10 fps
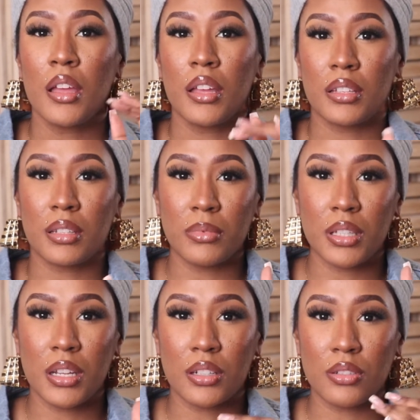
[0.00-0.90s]
is
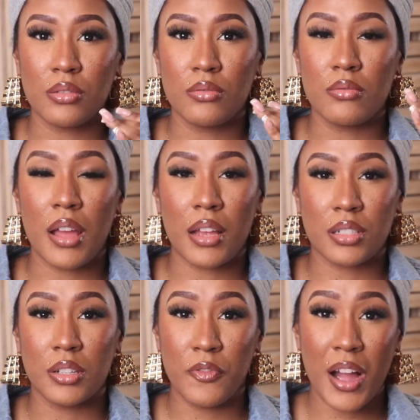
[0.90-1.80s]
something that you
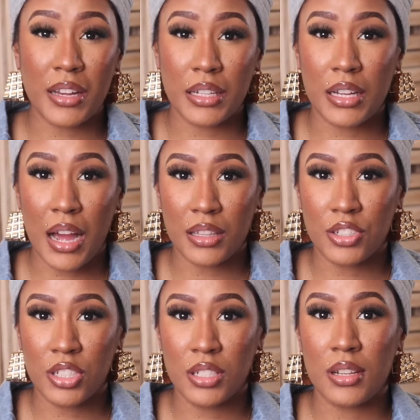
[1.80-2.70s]
actually find in
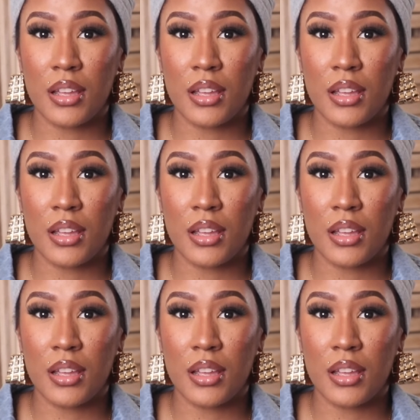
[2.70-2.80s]
collagen,